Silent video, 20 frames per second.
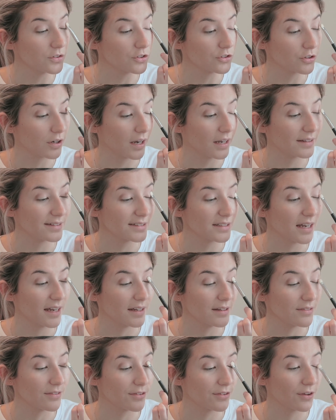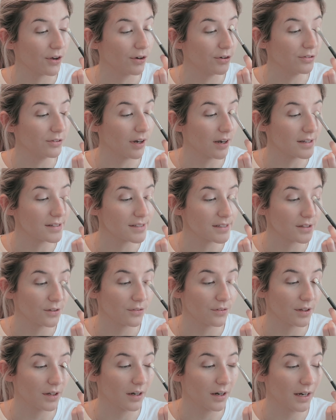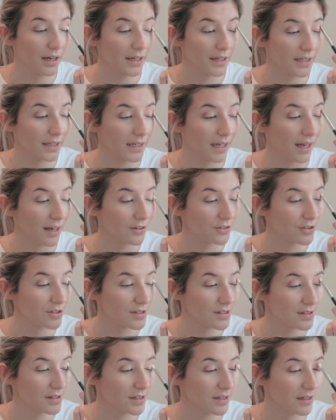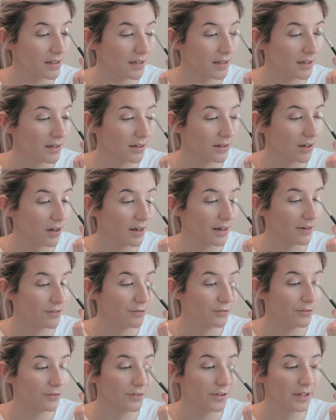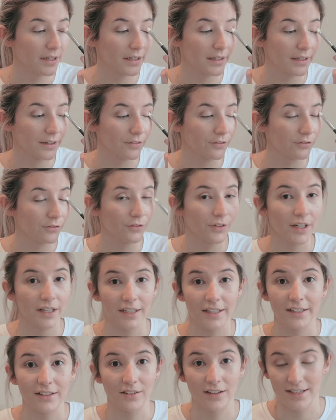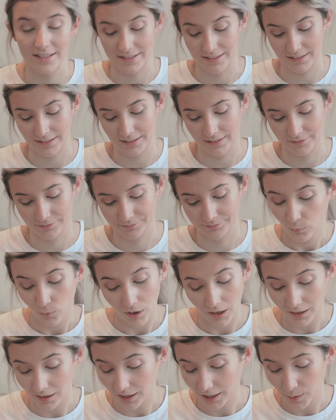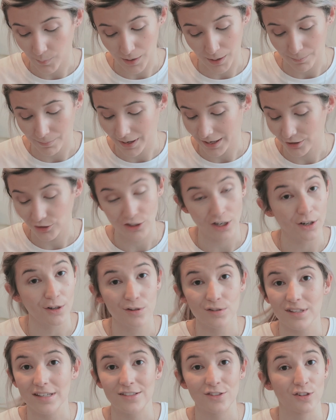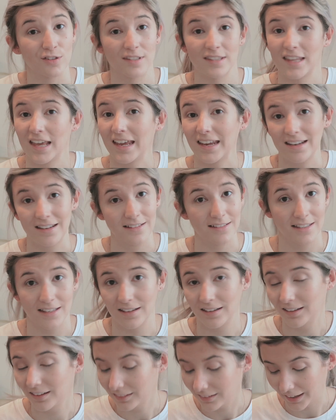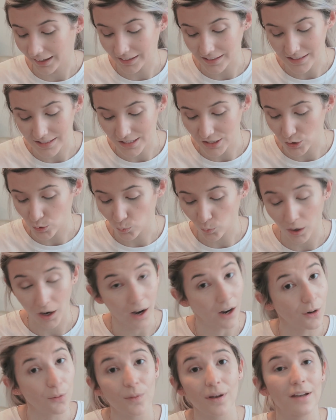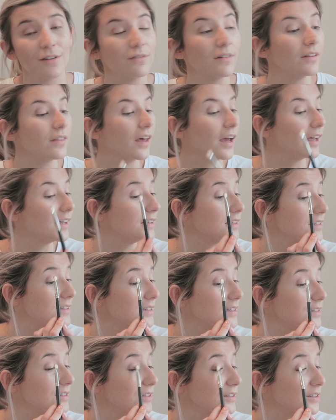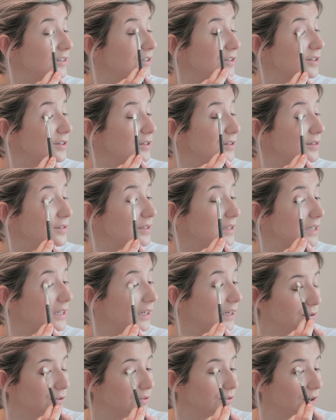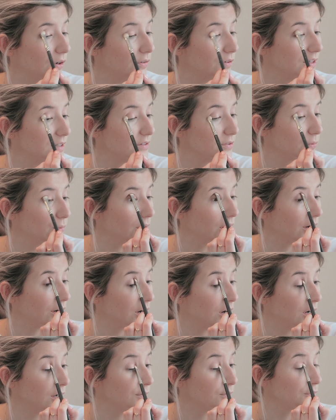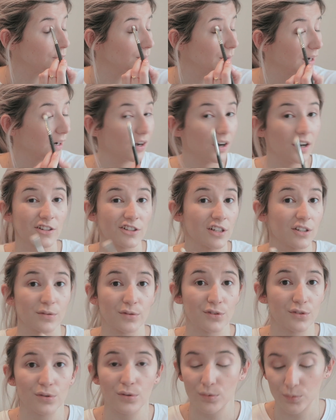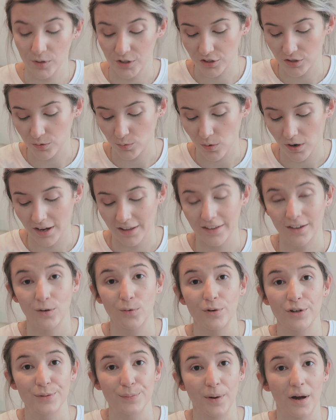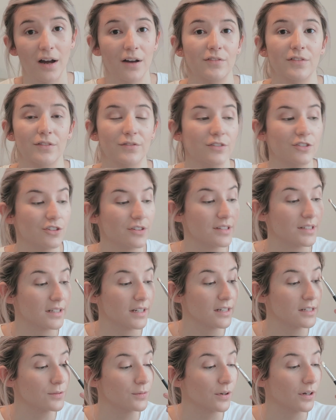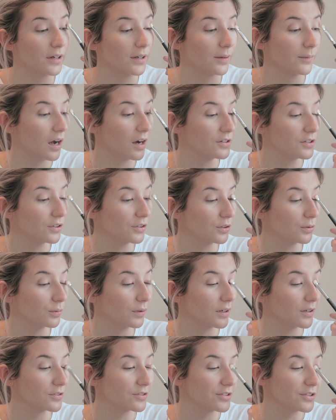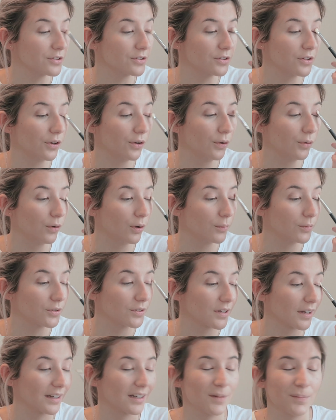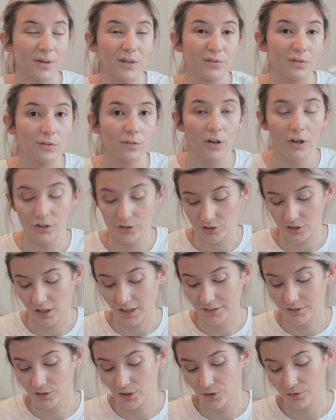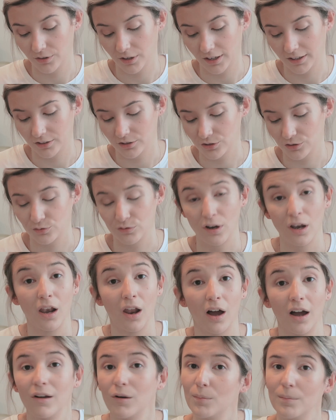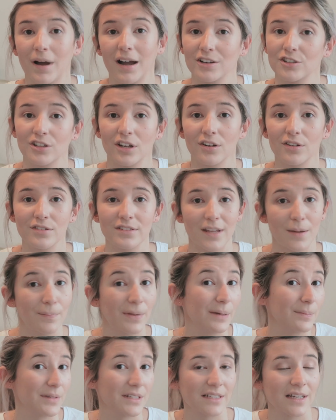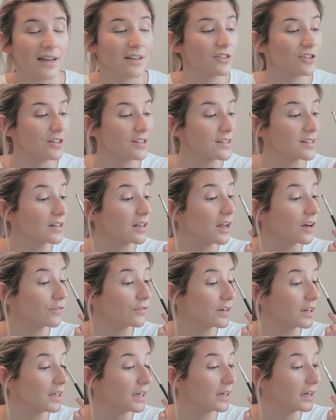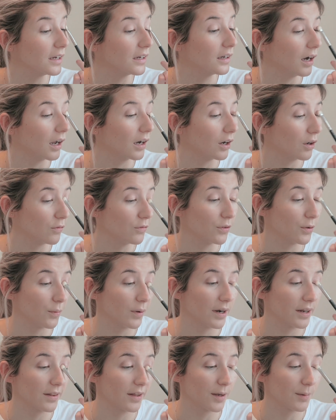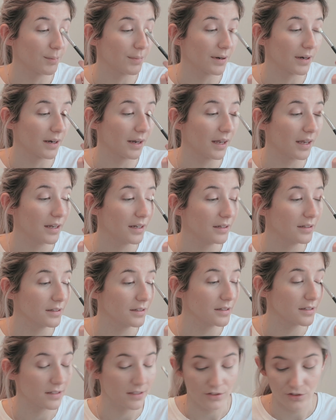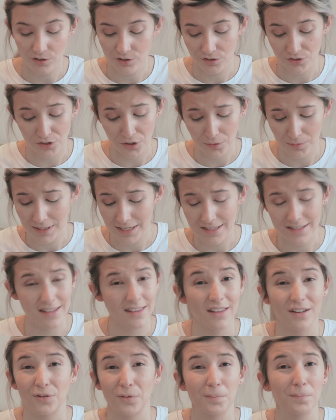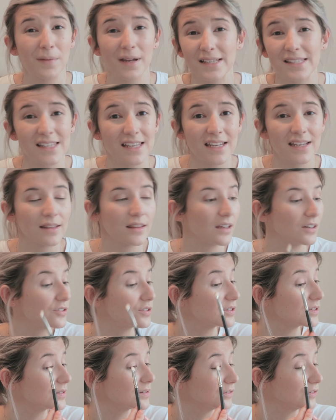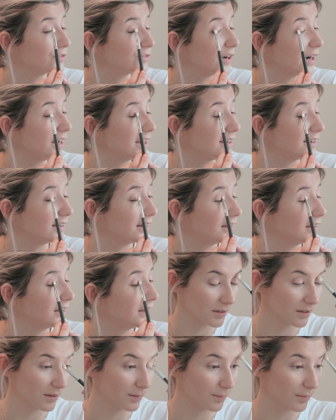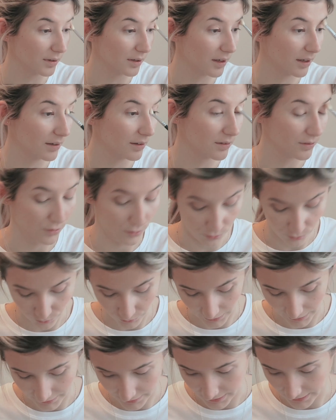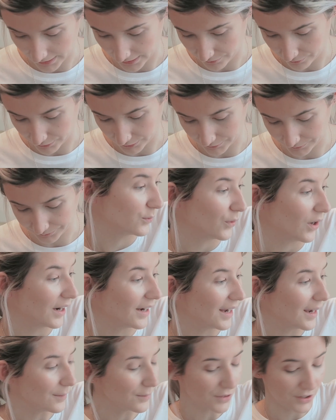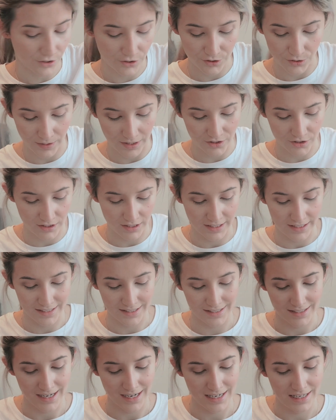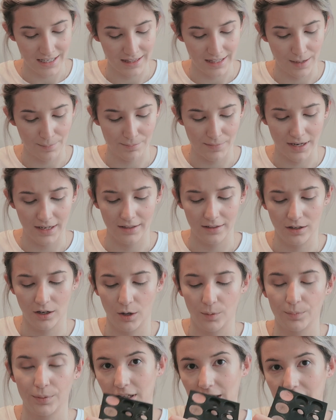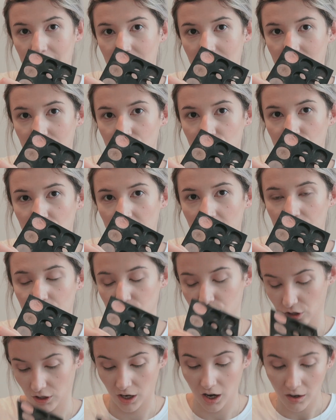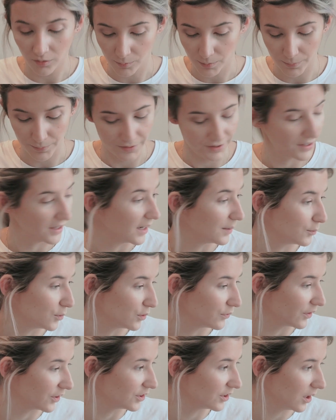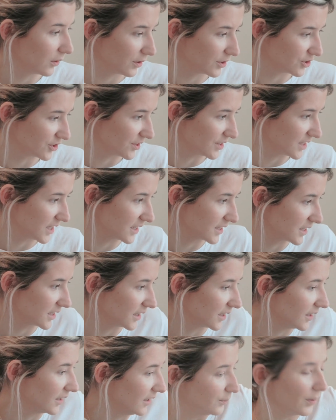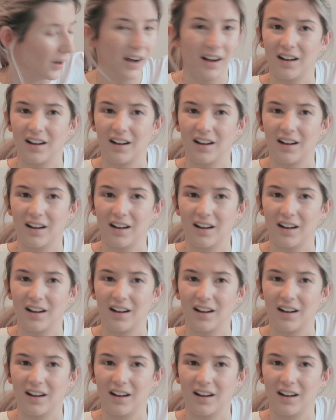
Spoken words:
just translates so nicely on the eye and it catches the light really, really nicely. What I like about MAC shadows is just they're easy. They're easy to work with, they're easy to use. You don't need to work hard with a MAC eyeshadow at all, which is why they're always perfect for just days where I don't know what else to do, I'm just like in a bit of a rush. I know that I can just rely on MAC shadows. Their pigmentation is lovely. I love the way they blend. Just so easy, they're not messy, they're just great. I'm gonna blend all that together. What I am gonna do actually is take that Makeup Geek shade, which I can't remember the name of. I know I just said it, but